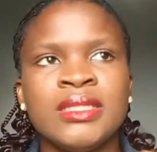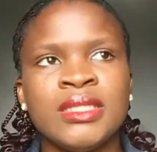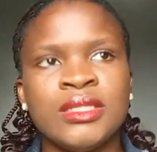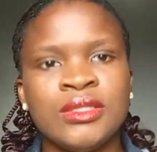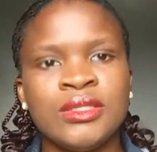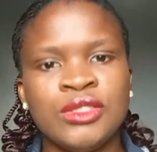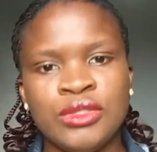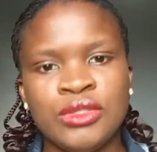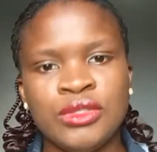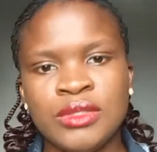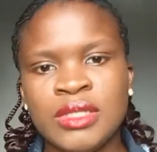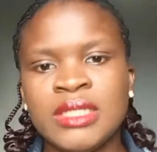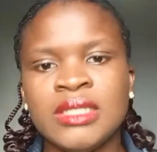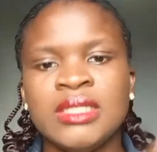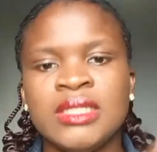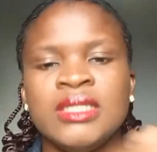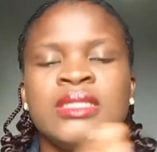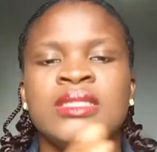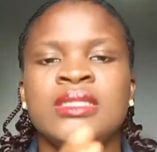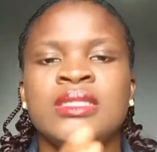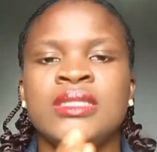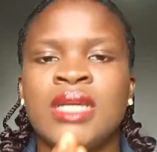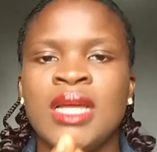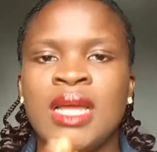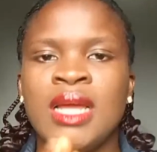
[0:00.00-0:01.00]
training.
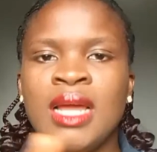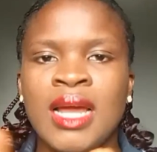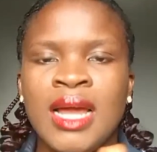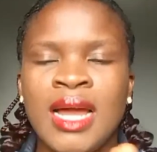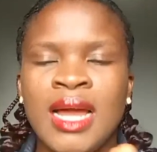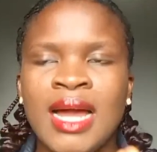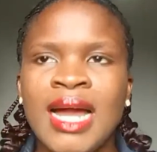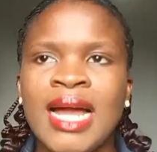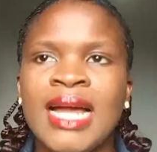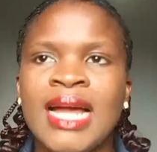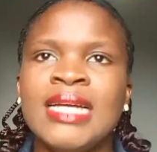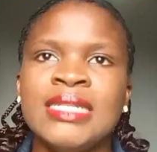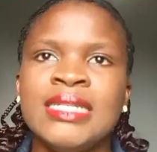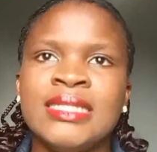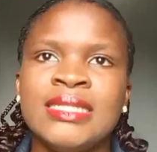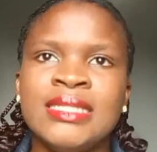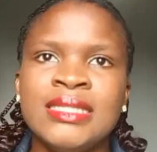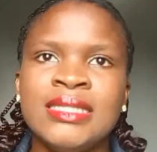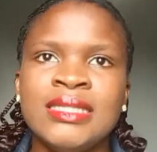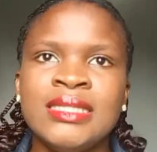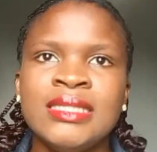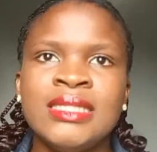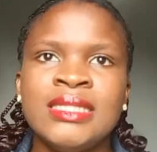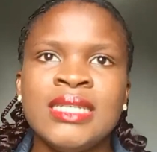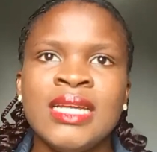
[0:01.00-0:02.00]

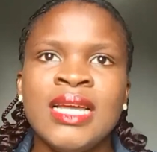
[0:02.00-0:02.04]
And